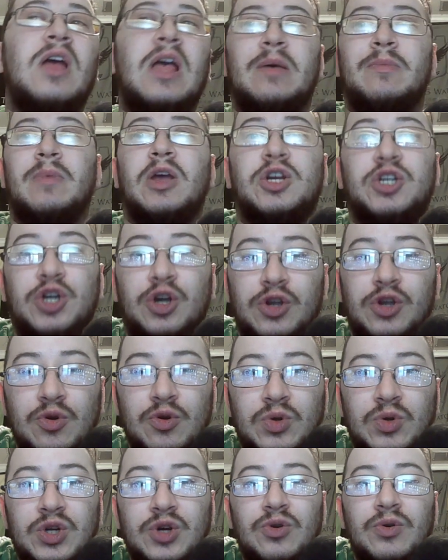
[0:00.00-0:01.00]
make sure you
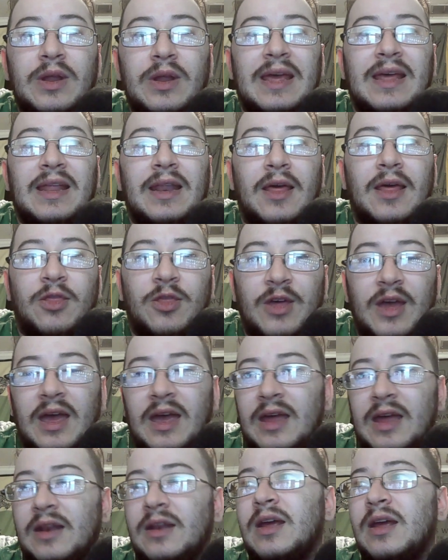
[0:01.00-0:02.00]
tune in
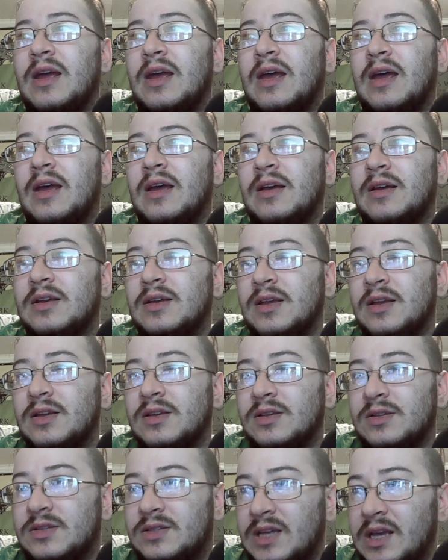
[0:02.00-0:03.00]
then.
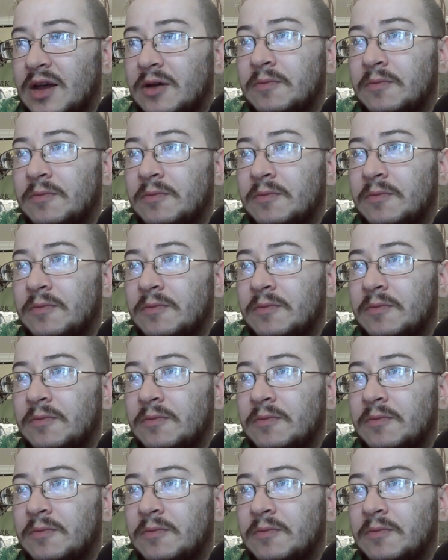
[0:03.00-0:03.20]
See ya.